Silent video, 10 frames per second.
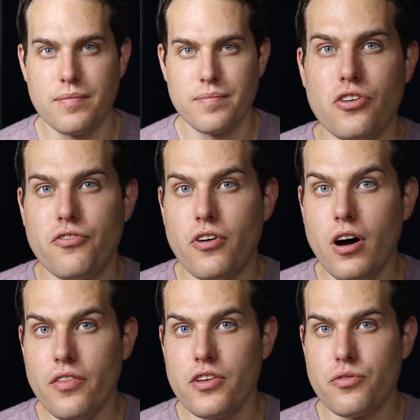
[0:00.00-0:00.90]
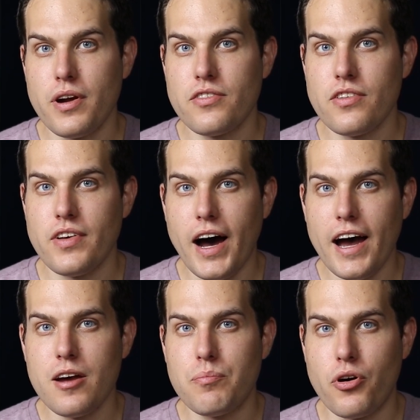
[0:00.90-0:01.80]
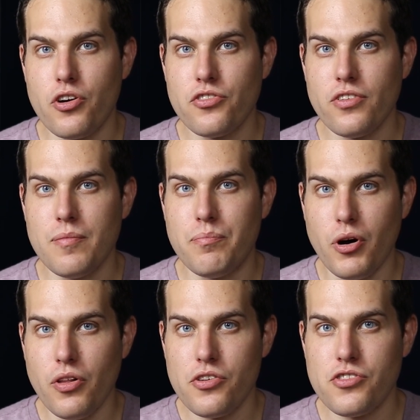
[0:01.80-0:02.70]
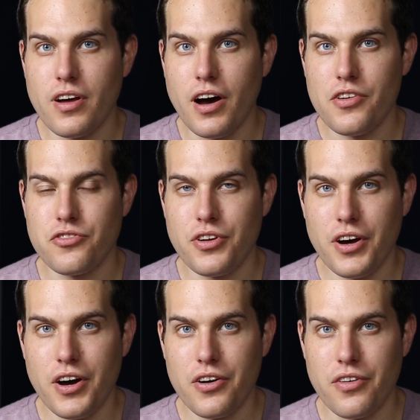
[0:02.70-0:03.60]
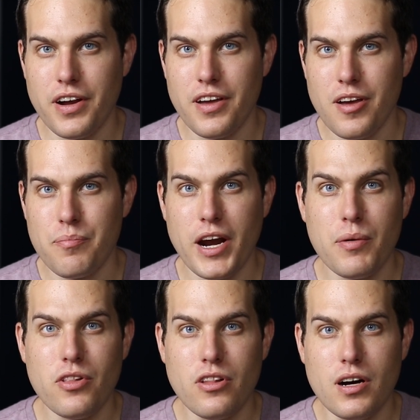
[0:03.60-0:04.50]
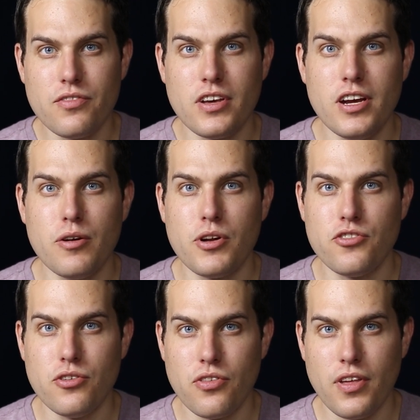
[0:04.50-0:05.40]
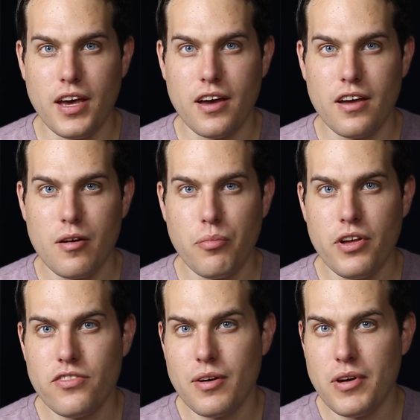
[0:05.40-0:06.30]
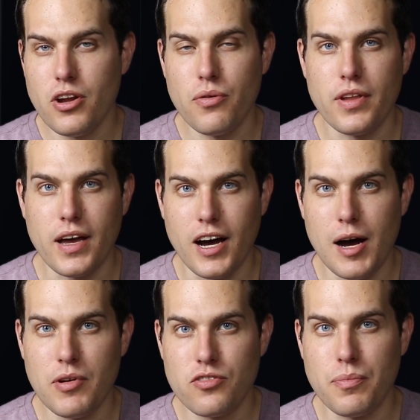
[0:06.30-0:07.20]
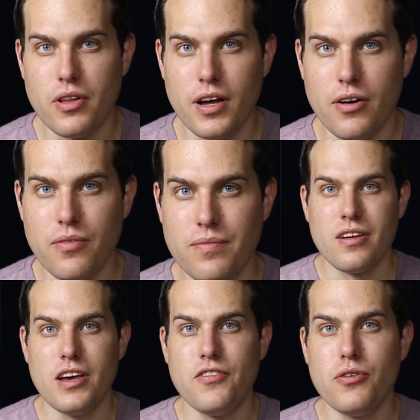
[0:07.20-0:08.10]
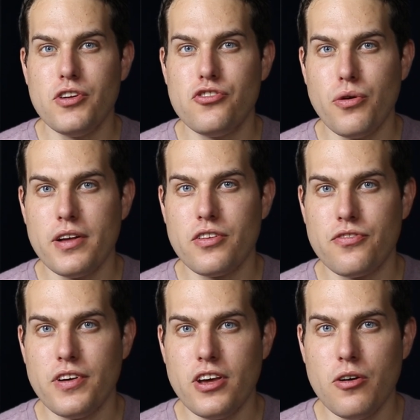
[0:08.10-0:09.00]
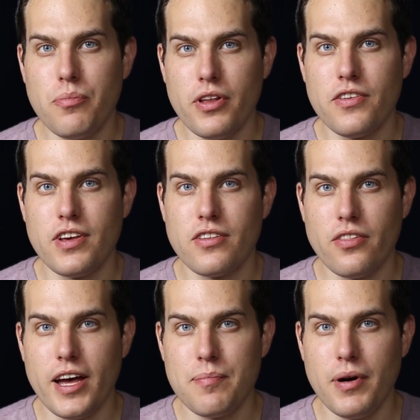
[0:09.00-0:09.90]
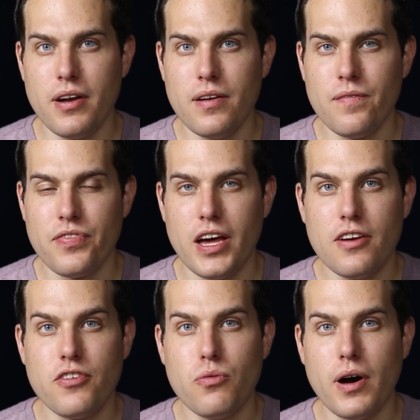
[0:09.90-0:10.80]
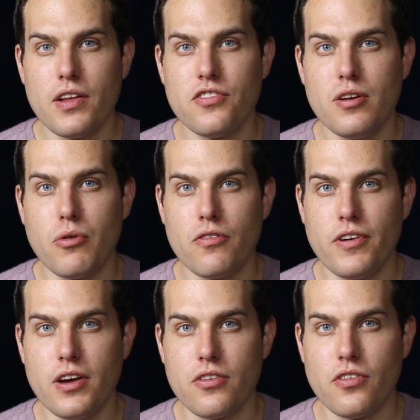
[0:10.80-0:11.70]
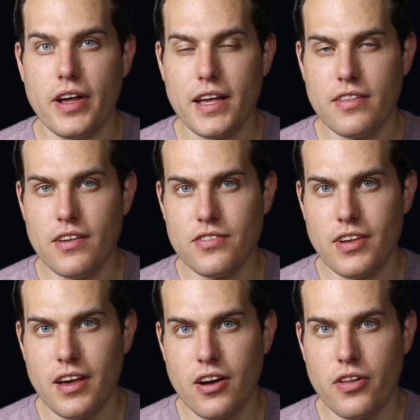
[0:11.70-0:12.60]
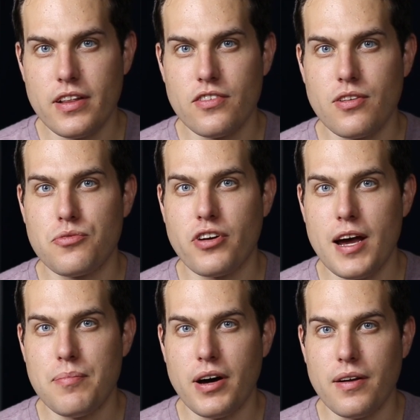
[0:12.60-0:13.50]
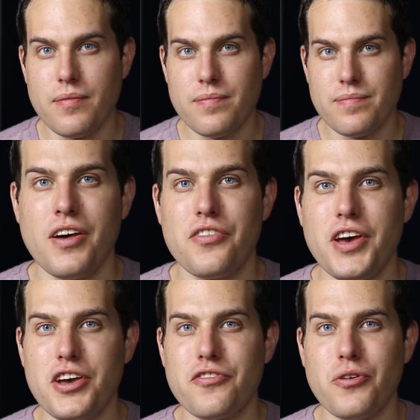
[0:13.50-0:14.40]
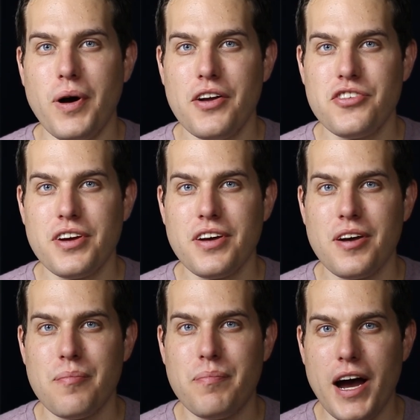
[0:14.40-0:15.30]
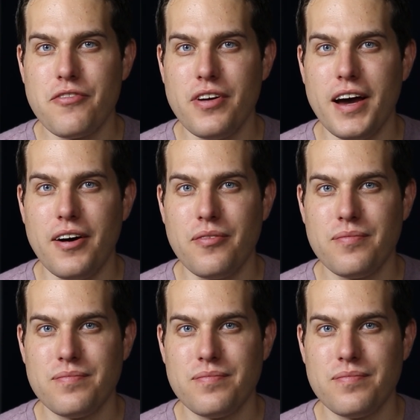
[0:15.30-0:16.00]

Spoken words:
So for all these reasons, I am personally bullish on Austria-Hungary, but I would love to hear what you think. Please let me know in the comments below. If you enjoyed this video, please hit the like button, and if you want to see more videos like this, click the subscribe button. Thank you for watching. Bye for now.